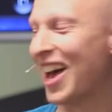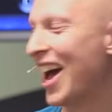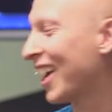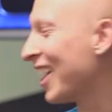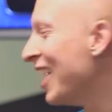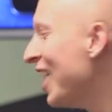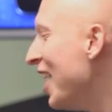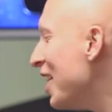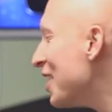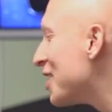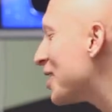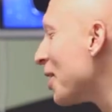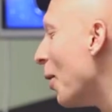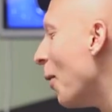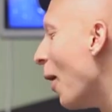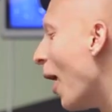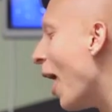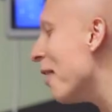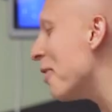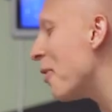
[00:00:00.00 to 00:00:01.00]
Slack.
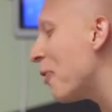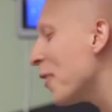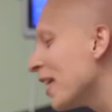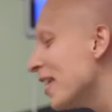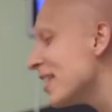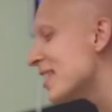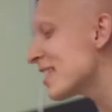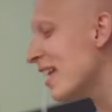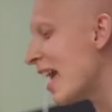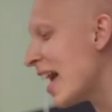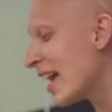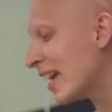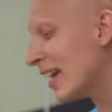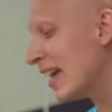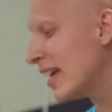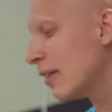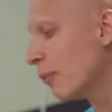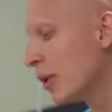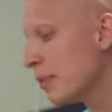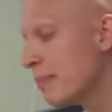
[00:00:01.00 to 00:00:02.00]
So the thing is,
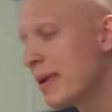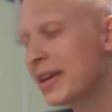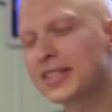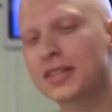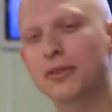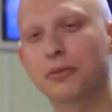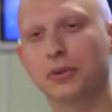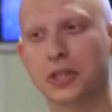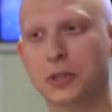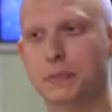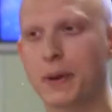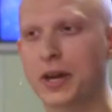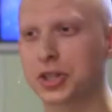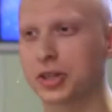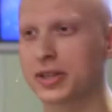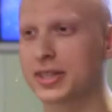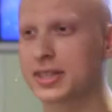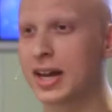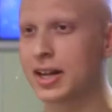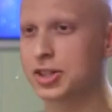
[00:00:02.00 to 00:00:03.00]
Slack, what makes it really
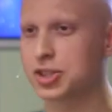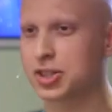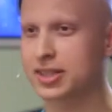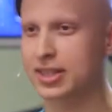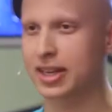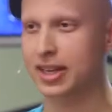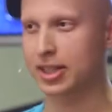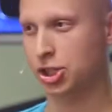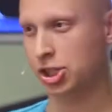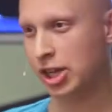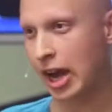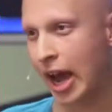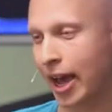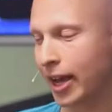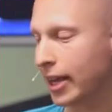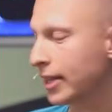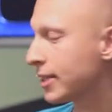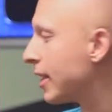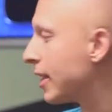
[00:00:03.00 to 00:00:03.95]
special, it's not just that it's chat,